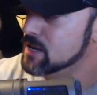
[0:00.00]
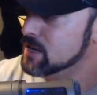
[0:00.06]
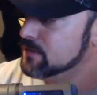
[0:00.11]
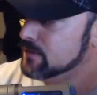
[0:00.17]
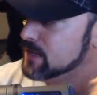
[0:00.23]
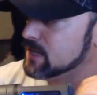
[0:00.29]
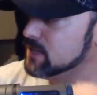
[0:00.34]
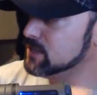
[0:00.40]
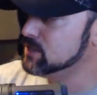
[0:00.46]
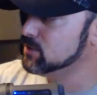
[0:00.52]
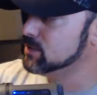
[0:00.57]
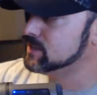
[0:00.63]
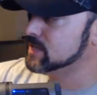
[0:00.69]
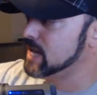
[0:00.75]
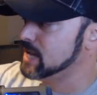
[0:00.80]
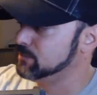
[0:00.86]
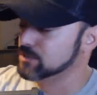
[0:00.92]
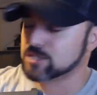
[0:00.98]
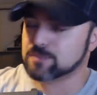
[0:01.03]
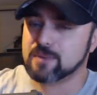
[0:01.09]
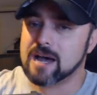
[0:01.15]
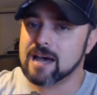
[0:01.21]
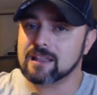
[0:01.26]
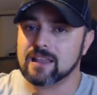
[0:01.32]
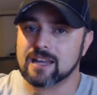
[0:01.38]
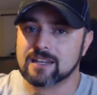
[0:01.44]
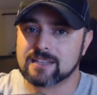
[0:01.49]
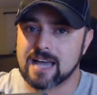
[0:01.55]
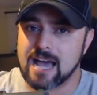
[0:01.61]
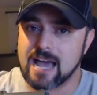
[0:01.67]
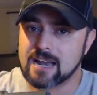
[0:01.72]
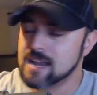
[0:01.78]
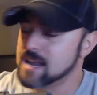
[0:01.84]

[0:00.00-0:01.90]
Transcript: if you're going to do a table spot like that,